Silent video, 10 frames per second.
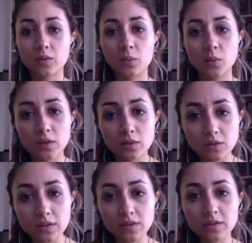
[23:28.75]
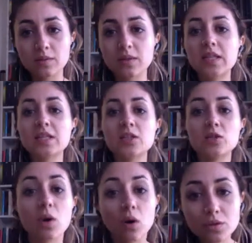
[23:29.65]
will need to
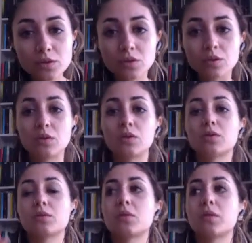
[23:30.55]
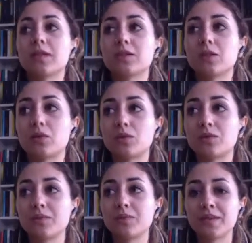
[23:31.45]
also go through its own